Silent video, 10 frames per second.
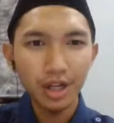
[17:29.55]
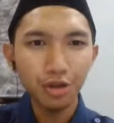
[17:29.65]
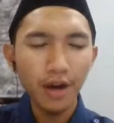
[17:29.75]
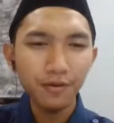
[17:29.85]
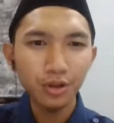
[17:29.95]

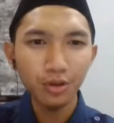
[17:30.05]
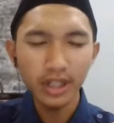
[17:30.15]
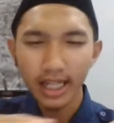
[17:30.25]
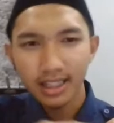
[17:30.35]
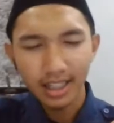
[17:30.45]
You have to
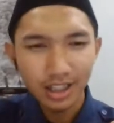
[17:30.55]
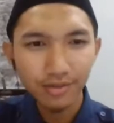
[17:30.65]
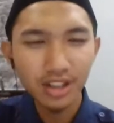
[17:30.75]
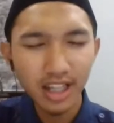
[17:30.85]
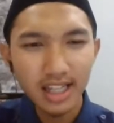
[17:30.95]
get rid
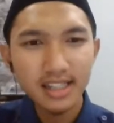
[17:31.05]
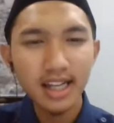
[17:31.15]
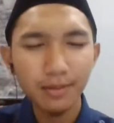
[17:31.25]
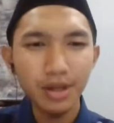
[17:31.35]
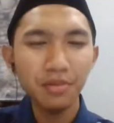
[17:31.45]
of the things
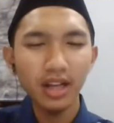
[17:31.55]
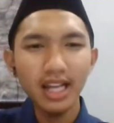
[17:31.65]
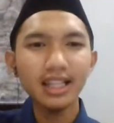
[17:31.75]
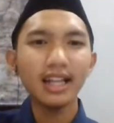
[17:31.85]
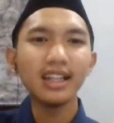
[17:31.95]
that people
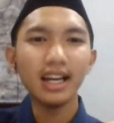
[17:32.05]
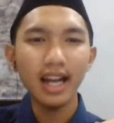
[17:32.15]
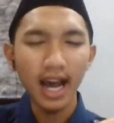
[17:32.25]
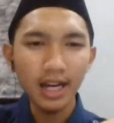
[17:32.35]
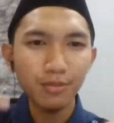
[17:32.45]
hate and then
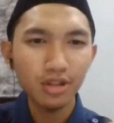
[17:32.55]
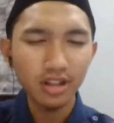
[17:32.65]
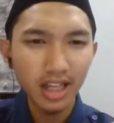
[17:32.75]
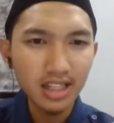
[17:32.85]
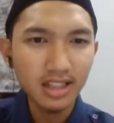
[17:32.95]
add more
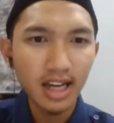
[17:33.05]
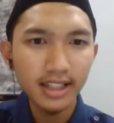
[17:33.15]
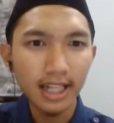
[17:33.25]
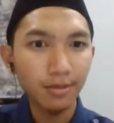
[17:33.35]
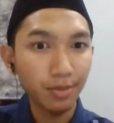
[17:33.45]
things
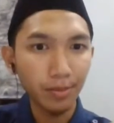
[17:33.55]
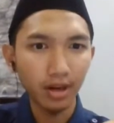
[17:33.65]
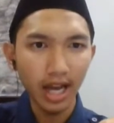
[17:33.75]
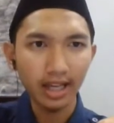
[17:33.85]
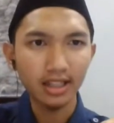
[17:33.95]
that the people
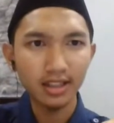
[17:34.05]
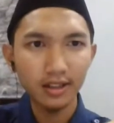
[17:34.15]
like.